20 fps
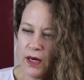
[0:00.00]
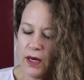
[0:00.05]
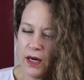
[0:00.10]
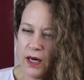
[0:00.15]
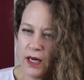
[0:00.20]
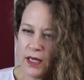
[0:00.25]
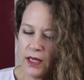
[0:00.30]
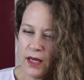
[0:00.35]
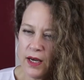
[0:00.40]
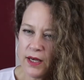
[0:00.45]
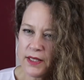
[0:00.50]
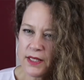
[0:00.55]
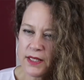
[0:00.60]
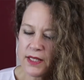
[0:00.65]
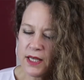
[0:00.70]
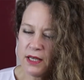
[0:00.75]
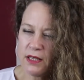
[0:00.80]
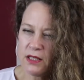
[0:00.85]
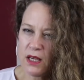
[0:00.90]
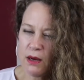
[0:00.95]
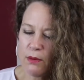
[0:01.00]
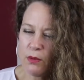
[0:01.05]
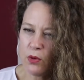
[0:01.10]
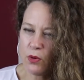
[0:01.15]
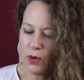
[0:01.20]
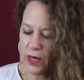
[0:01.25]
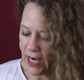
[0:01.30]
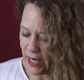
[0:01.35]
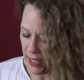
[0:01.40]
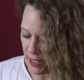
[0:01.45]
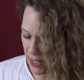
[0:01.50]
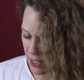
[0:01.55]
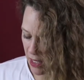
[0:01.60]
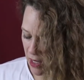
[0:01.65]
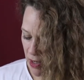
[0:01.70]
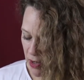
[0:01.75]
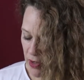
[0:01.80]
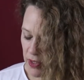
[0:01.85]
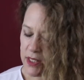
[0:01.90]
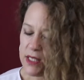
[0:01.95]
I'd like to see some organic
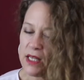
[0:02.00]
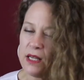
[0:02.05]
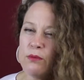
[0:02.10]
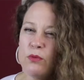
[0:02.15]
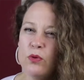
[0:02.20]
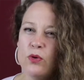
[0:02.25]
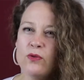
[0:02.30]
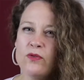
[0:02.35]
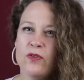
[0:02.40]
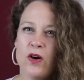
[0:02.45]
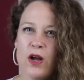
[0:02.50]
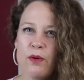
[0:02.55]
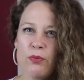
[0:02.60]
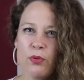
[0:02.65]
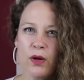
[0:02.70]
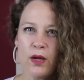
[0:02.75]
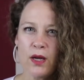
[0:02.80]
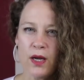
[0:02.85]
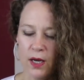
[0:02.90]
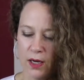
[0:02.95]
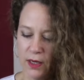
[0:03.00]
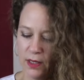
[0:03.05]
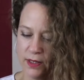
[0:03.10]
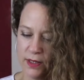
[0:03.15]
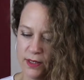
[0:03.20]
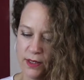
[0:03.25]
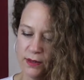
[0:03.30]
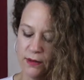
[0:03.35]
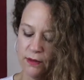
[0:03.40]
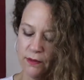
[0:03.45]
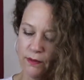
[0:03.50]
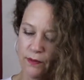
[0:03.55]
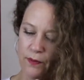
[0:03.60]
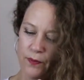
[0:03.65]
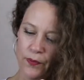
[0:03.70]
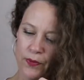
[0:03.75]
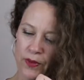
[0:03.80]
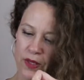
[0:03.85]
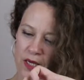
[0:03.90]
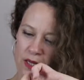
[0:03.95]
yarns in more vibrant colours.
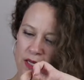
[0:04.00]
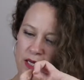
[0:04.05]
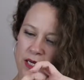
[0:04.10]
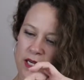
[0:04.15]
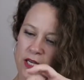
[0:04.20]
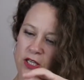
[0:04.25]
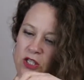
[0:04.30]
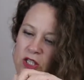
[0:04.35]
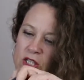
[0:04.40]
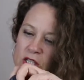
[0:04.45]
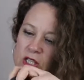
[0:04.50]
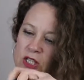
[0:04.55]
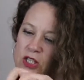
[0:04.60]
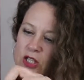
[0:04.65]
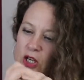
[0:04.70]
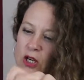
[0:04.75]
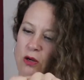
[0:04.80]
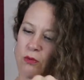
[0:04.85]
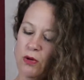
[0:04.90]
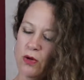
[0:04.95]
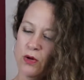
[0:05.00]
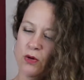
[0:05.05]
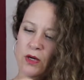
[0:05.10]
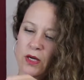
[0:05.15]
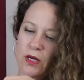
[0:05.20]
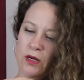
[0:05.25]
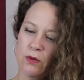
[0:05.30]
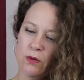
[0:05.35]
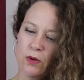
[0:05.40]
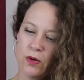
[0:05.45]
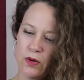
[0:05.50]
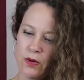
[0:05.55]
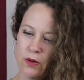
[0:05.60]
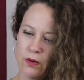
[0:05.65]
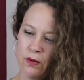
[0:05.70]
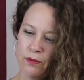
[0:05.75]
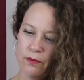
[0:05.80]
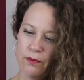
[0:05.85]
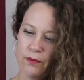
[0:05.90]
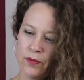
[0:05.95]
I think they just assume you're going to want
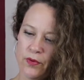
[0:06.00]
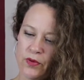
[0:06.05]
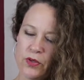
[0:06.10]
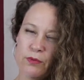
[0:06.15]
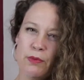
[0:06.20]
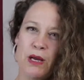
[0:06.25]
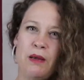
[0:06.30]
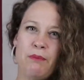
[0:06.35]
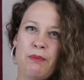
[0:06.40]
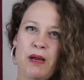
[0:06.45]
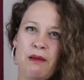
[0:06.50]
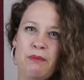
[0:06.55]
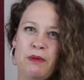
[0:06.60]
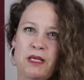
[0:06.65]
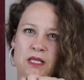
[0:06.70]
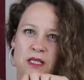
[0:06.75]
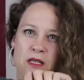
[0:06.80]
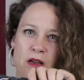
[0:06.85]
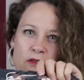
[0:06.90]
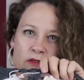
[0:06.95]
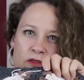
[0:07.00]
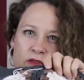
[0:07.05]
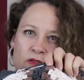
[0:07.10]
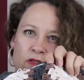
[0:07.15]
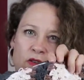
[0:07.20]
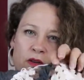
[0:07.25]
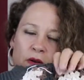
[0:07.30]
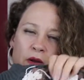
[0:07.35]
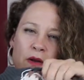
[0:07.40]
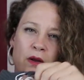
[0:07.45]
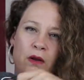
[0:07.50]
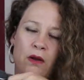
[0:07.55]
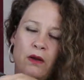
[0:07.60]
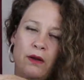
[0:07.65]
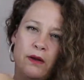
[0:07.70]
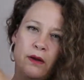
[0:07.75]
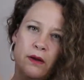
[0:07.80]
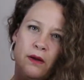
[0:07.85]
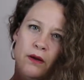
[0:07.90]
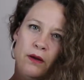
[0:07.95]
to make baby stuff.
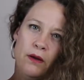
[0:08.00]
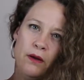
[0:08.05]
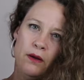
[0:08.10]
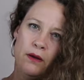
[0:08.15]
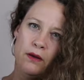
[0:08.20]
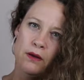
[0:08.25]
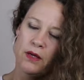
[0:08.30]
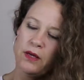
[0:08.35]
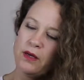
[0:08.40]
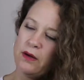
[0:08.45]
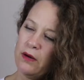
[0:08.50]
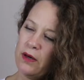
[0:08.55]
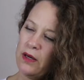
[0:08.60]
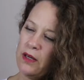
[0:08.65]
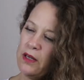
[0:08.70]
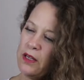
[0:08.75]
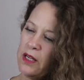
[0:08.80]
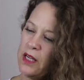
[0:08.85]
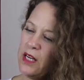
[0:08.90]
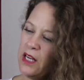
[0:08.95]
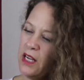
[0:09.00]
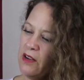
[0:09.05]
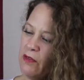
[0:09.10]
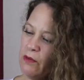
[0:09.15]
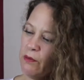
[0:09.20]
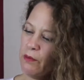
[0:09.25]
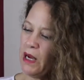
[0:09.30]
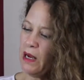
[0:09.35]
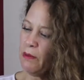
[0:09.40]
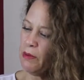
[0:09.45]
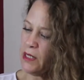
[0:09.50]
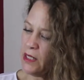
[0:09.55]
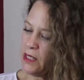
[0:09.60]
And even baby